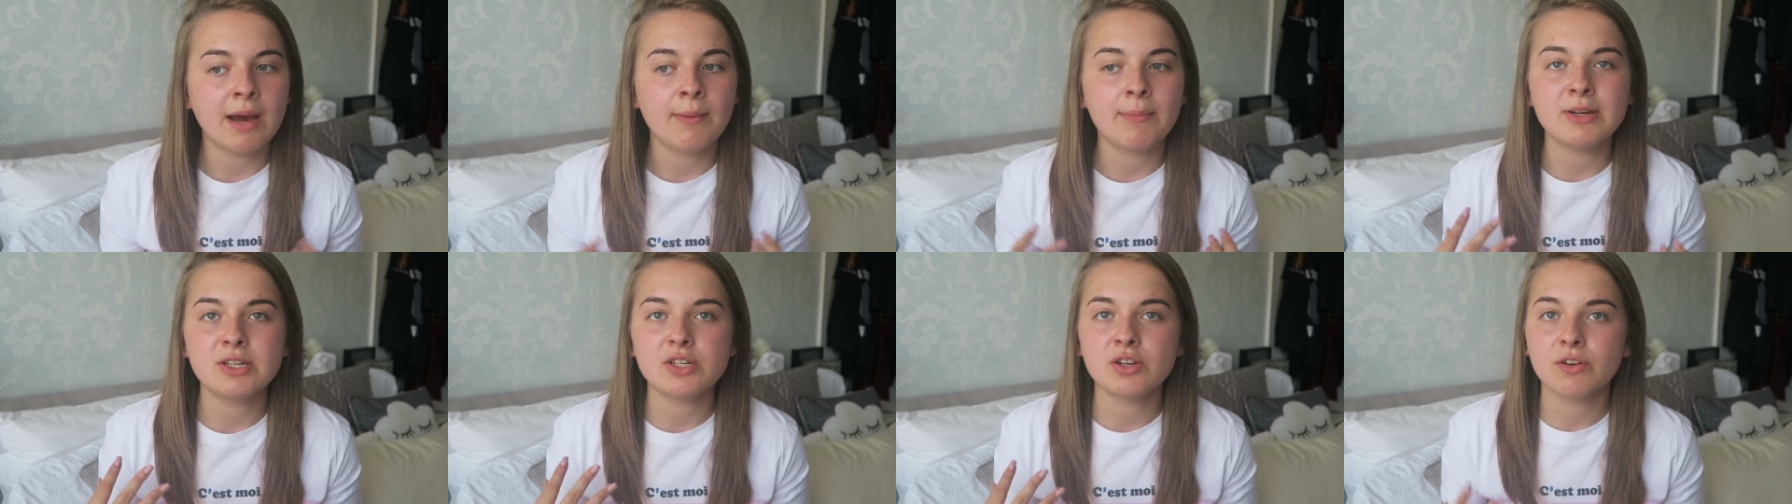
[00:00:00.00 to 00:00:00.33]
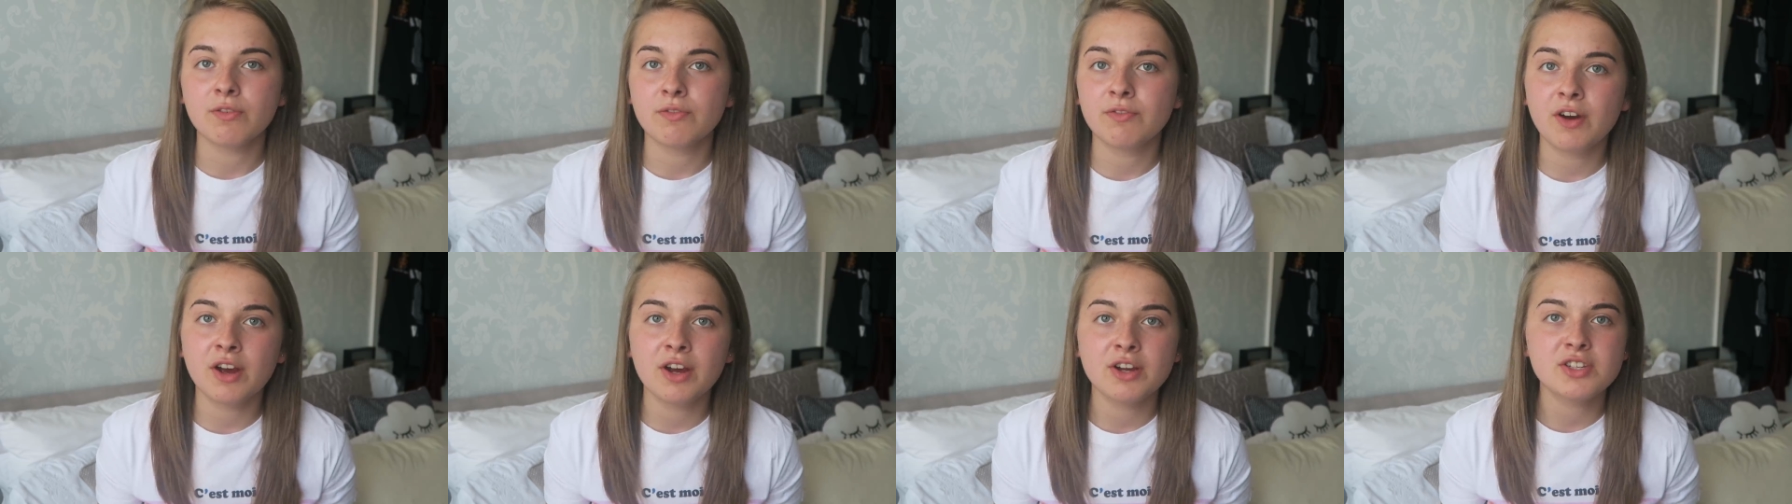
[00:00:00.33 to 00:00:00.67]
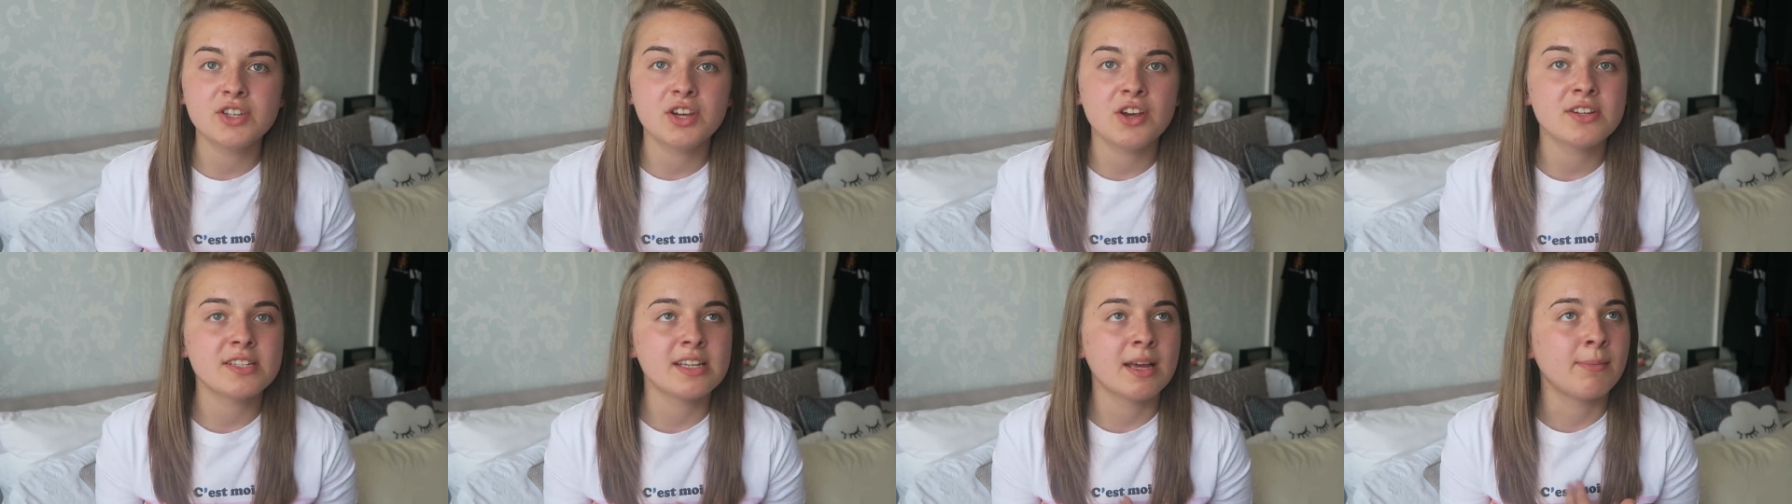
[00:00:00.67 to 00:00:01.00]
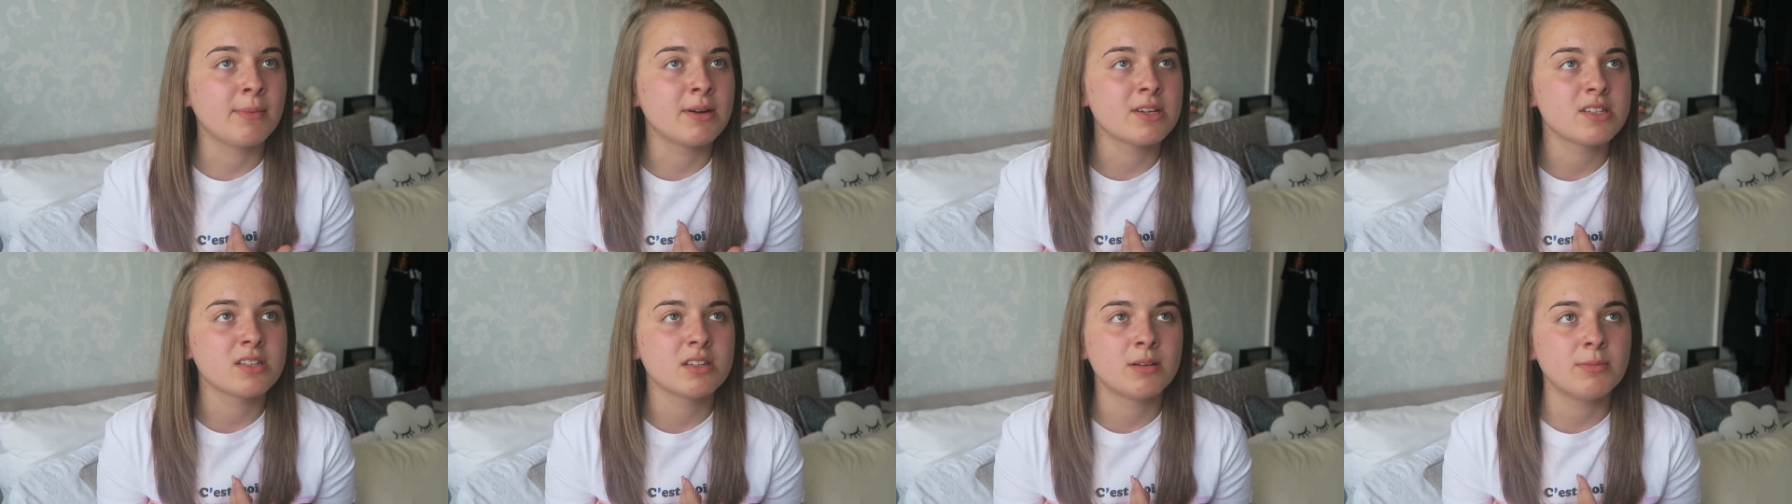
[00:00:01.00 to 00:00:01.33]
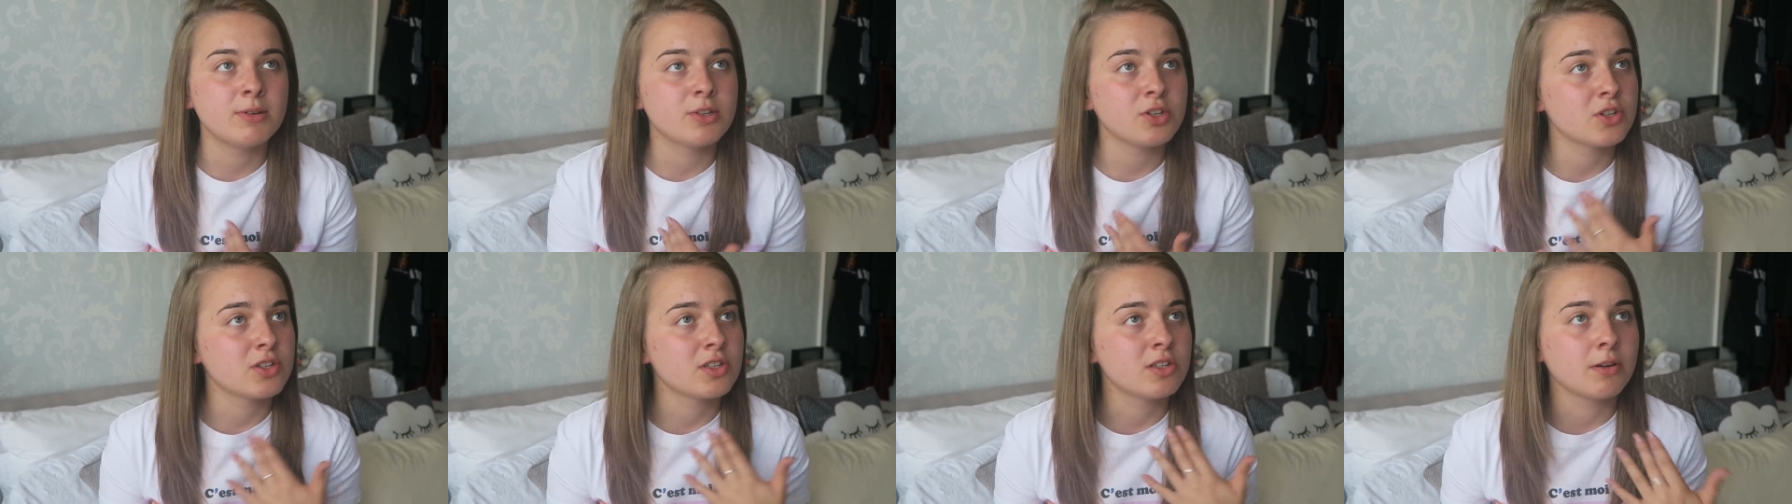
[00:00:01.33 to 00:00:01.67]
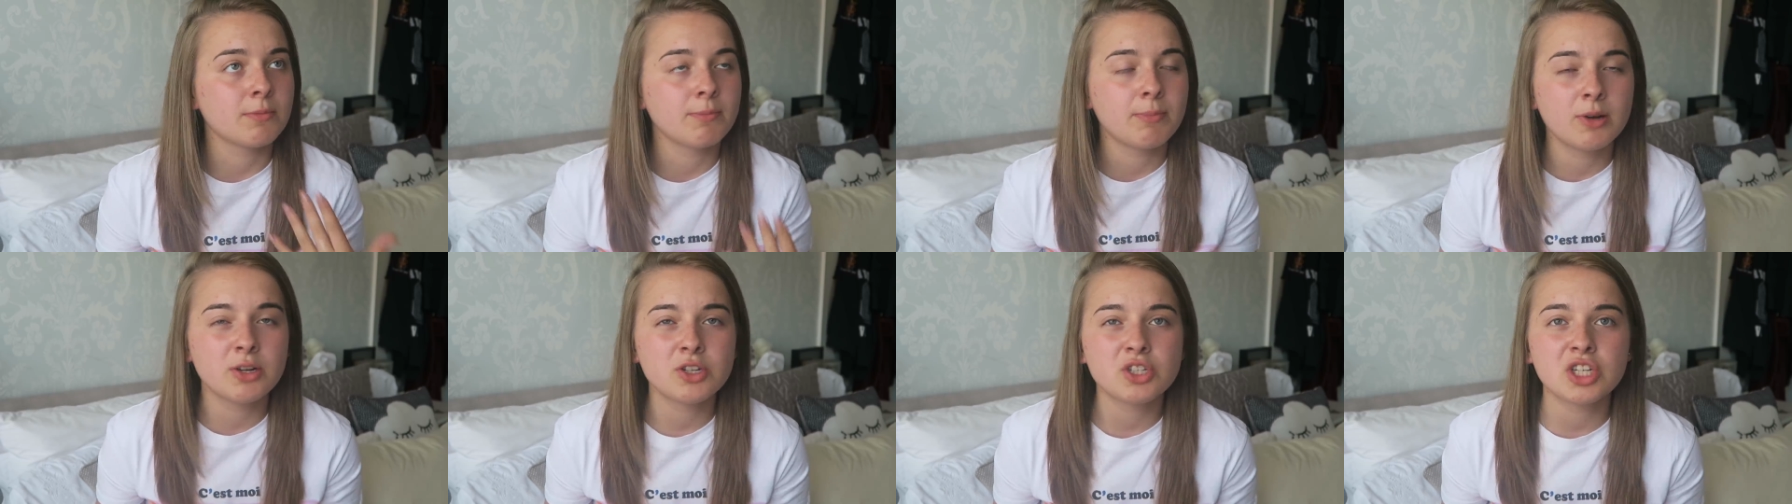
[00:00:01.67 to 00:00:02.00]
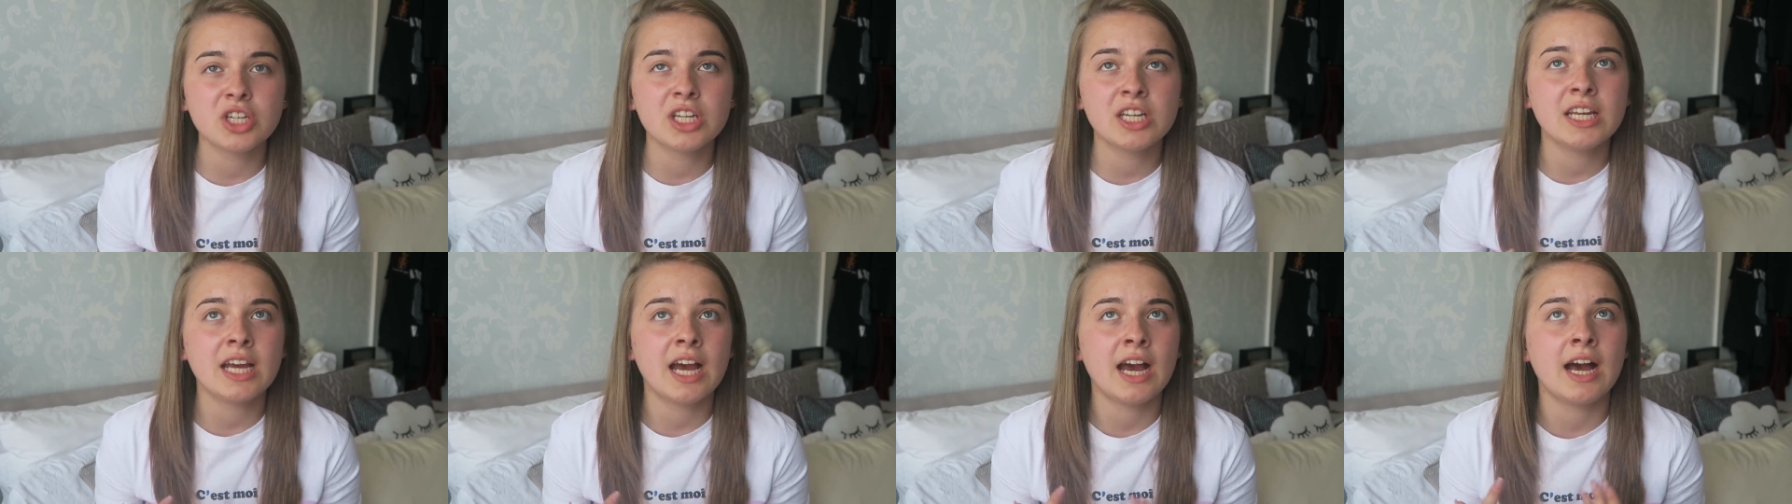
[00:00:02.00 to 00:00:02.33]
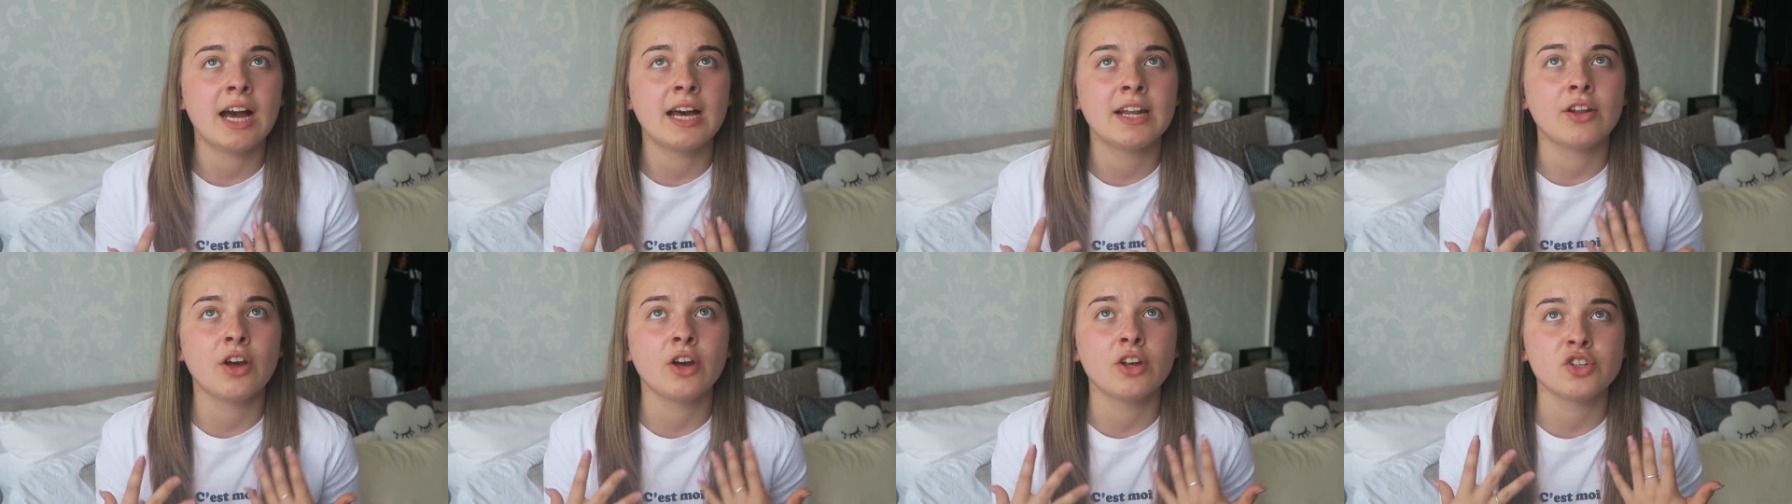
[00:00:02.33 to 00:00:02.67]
and we took photos and my stomach just looked pudgy and